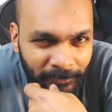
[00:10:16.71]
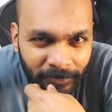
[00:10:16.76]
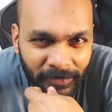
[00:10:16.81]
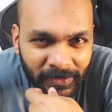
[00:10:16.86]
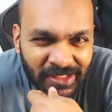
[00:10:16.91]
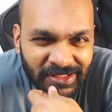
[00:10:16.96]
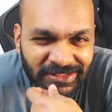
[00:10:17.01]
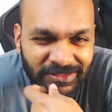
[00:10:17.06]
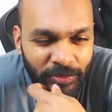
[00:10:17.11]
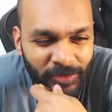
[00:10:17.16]

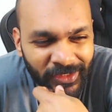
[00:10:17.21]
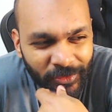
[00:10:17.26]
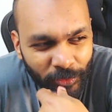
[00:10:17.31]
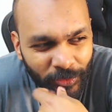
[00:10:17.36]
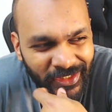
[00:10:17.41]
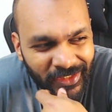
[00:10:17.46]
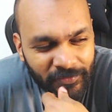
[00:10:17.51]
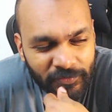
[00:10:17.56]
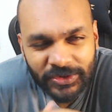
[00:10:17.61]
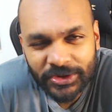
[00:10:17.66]
this video
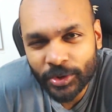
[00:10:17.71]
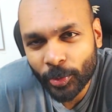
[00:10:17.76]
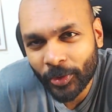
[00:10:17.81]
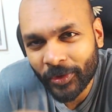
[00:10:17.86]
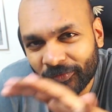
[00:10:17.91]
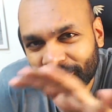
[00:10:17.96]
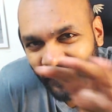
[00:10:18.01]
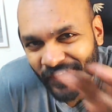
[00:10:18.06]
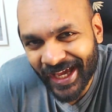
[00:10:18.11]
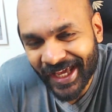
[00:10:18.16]
gives you a
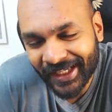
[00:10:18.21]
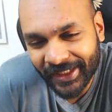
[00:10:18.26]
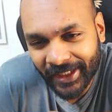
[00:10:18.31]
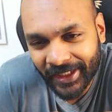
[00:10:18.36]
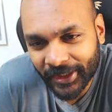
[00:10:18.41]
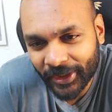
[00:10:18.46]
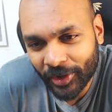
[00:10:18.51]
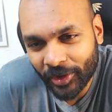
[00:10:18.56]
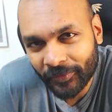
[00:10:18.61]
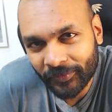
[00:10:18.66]
fair
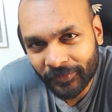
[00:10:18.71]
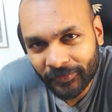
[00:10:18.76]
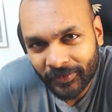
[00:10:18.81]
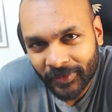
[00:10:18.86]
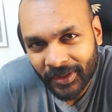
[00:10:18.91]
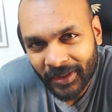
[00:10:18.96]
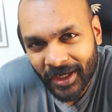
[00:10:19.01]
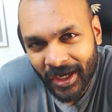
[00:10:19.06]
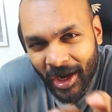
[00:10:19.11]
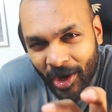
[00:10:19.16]
idea of
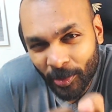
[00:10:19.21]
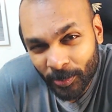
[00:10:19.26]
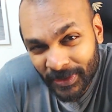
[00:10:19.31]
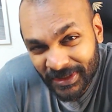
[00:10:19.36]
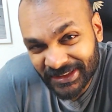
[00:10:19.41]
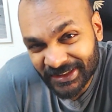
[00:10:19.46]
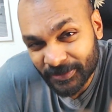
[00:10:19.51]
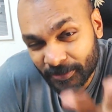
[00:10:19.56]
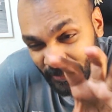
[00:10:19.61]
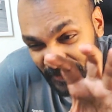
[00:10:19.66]
how
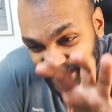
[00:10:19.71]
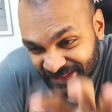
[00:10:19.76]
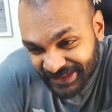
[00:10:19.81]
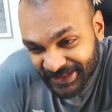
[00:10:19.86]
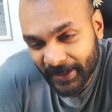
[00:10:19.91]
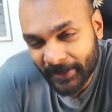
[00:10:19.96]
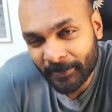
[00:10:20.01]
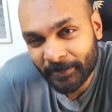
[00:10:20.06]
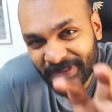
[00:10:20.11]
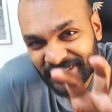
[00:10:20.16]
much
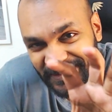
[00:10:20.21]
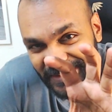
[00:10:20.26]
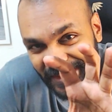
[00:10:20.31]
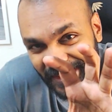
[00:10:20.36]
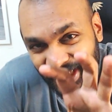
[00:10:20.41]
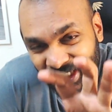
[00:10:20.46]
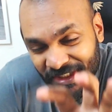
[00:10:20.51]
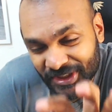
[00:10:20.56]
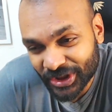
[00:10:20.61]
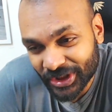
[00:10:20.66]

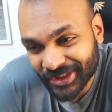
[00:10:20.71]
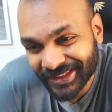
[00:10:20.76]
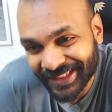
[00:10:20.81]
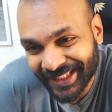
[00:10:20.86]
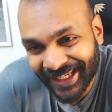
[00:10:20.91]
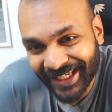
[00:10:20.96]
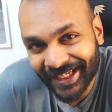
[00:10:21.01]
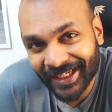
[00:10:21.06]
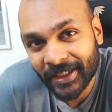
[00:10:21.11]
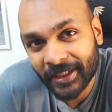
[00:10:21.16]
misrepresentation
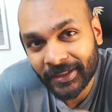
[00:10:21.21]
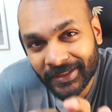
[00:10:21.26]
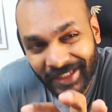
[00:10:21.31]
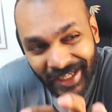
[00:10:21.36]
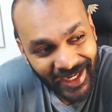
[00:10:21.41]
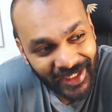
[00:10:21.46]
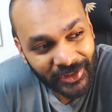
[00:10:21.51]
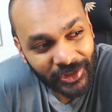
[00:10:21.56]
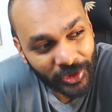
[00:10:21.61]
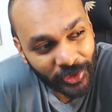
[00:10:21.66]
they
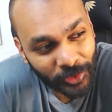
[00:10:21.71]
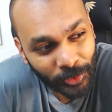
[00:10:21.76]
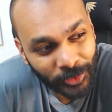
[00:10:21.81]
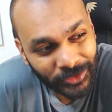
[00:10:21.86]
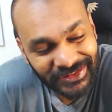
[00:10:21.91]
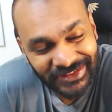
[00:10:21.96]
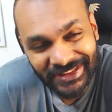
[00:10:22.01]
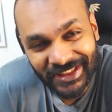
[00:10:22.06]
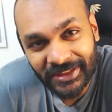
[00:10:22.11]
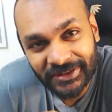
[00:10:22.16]
tend to do
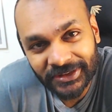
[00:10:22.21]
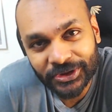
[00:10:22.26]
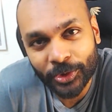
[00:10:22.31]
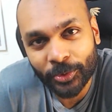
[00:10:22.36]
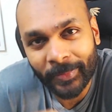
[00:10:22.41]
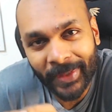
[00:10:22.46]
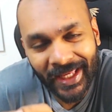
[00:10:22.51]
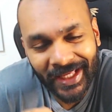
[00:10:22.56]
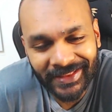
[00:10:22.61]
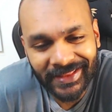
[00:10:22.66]
just to
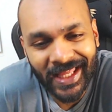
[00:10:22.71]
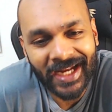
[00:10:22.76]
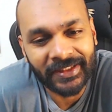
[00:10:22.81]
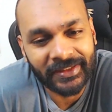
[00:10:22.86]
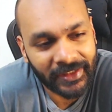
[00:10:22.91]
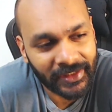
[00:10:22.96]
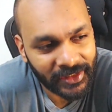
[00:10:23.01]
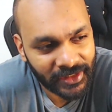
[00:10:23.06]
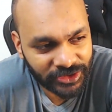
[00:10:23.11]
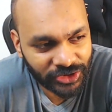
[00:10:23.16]
make that
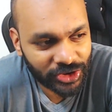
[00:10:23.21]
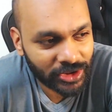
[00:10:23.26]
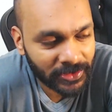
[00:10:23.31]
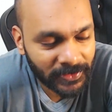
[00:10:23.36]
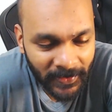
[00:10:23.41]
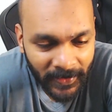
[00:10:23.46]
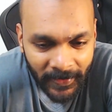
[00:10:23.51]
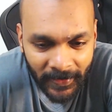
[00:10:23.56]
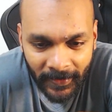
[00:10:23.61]
connection.